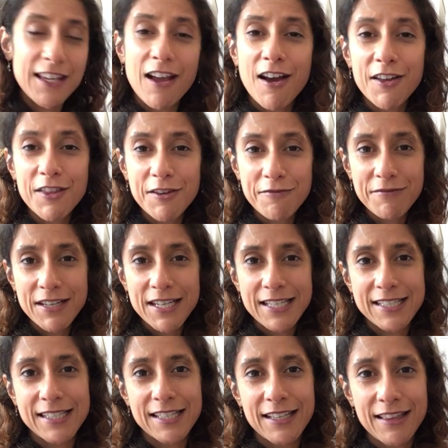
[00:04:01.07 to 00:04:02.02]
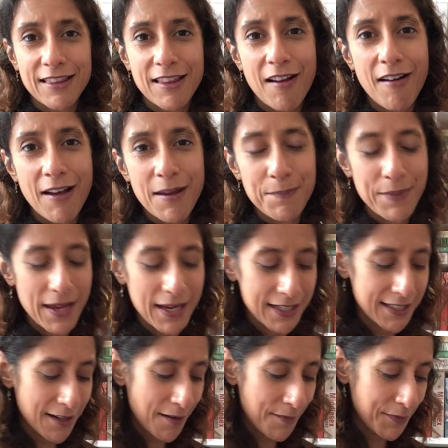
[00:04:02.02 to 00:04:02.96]
other reason that I
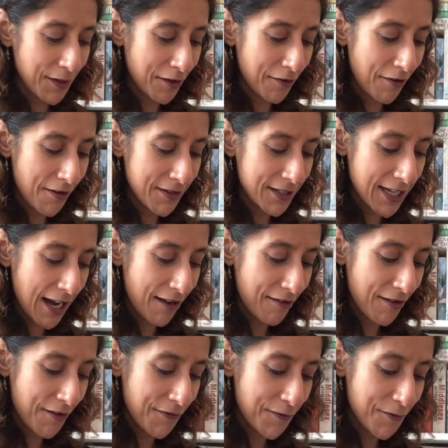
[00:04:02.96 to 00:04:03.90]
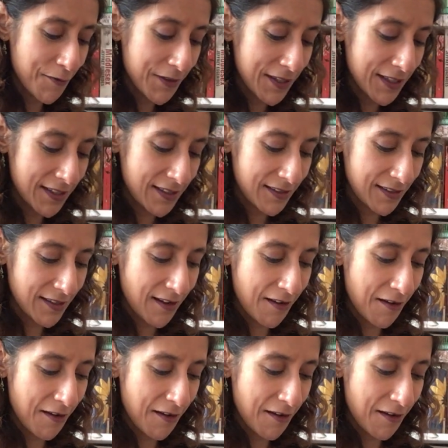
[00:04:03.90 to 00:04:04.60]
picked up the Crow Tarot for this